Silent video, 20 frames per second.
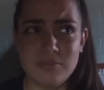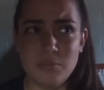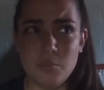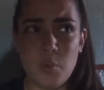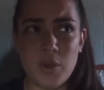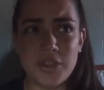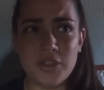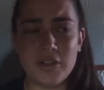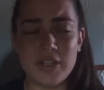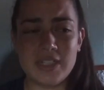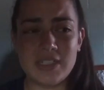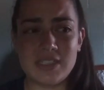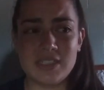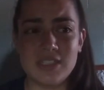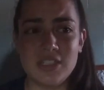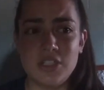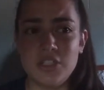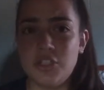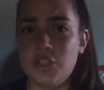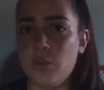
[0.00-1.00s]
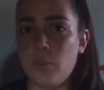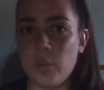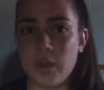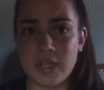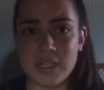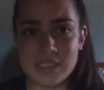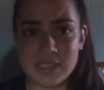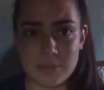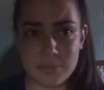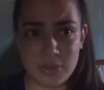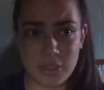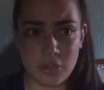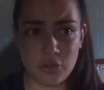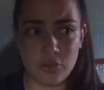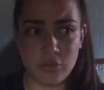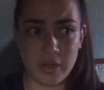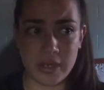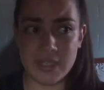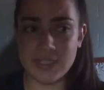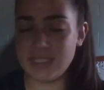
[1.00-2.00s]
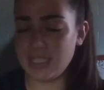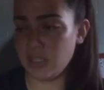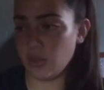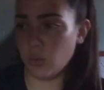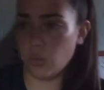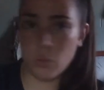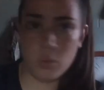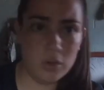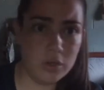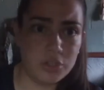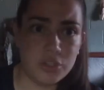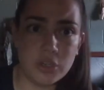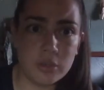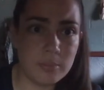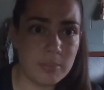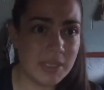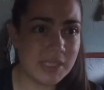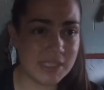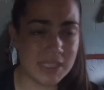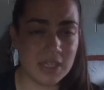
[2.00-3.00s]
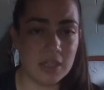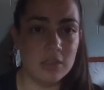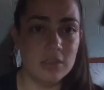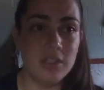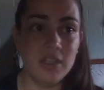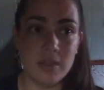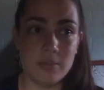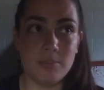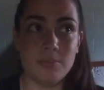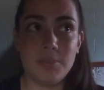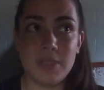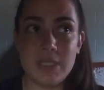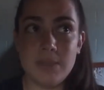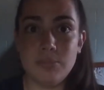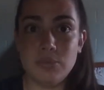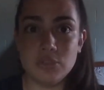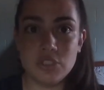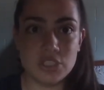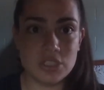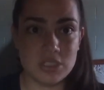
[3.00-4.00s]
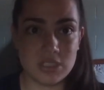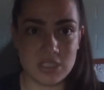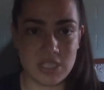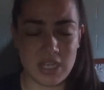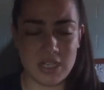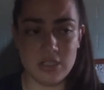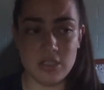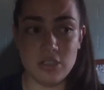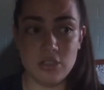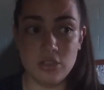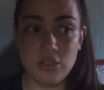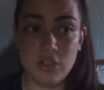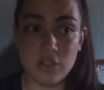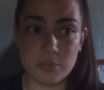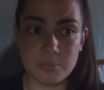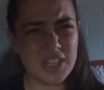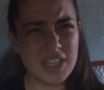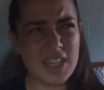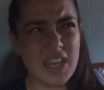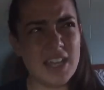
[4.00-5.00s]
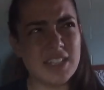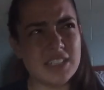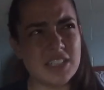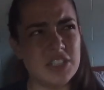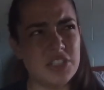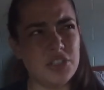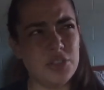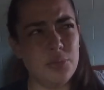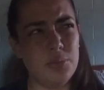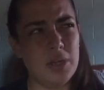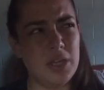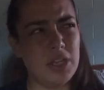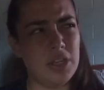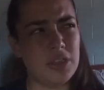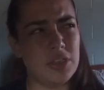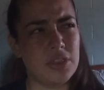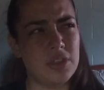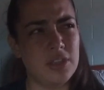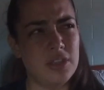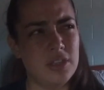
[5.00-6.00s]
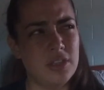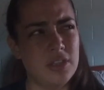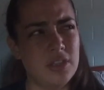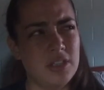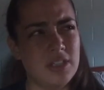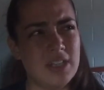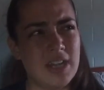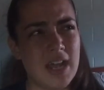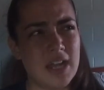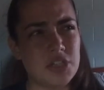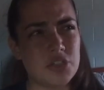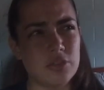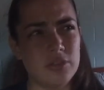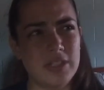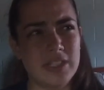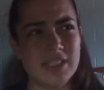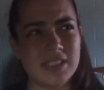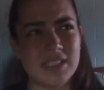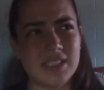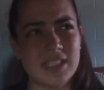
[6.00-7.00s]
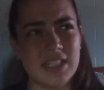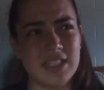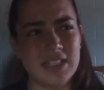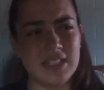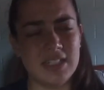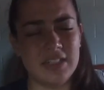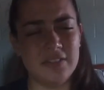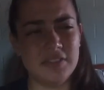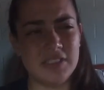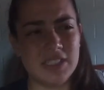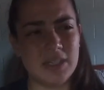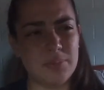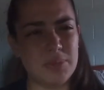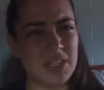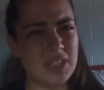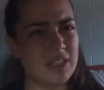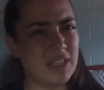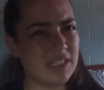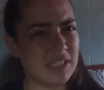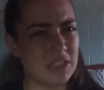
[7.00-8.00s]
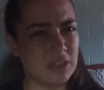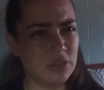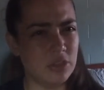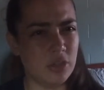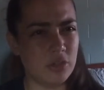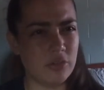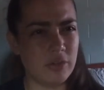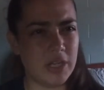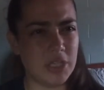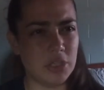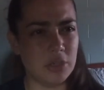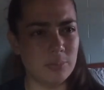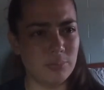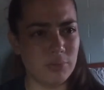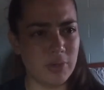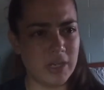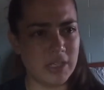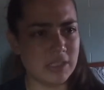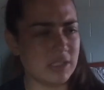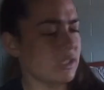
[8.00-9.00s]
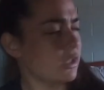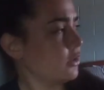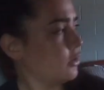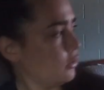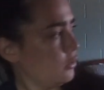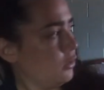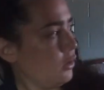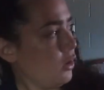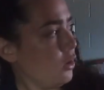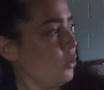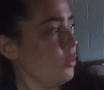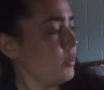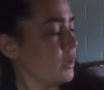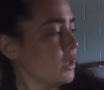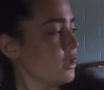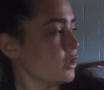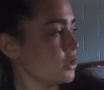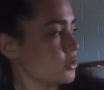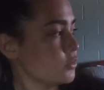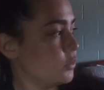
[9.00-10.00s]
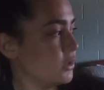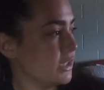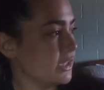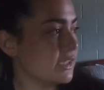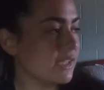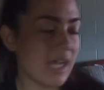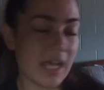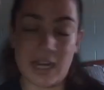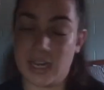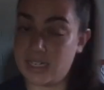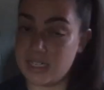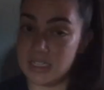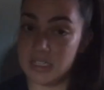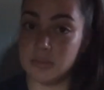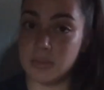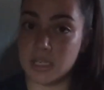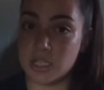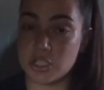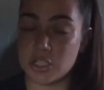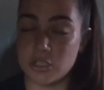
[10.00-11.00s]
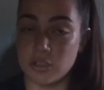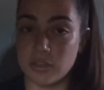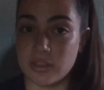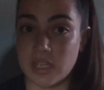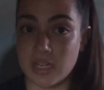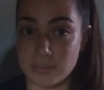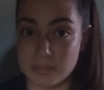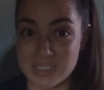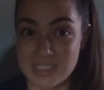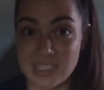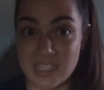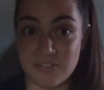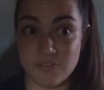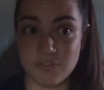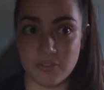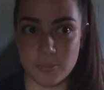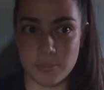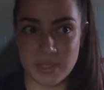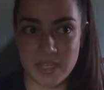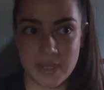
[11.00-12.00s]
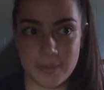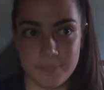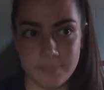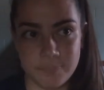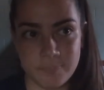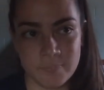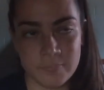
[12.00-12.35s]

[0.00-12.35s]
whether it's you're wearing something crazy or you're missing a limb, people just tend to look. I think it has to do with natural instinct, and if something doesn't look right, your brain's like, oh my gosh, what is that? I need to make sure that I'm safe from that.